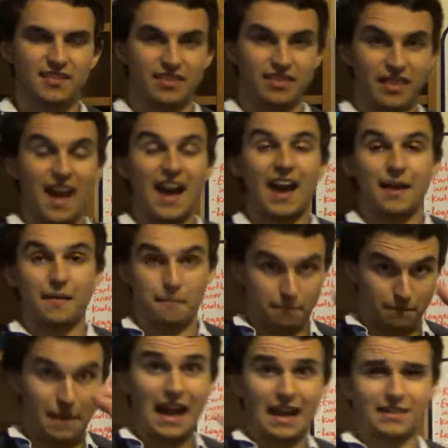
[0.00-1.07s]
that
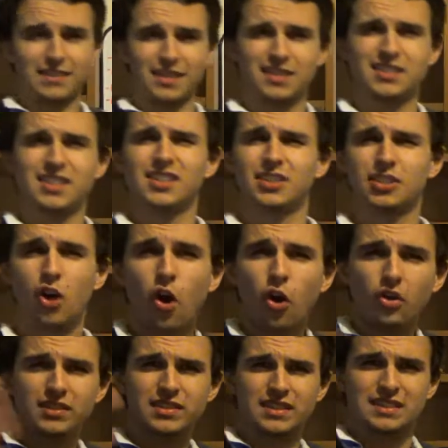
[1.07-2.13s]
magnet
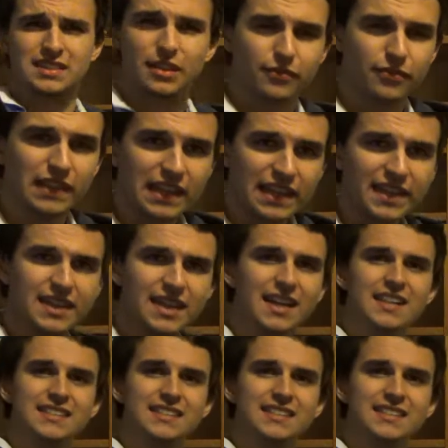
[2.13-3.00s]
cognitively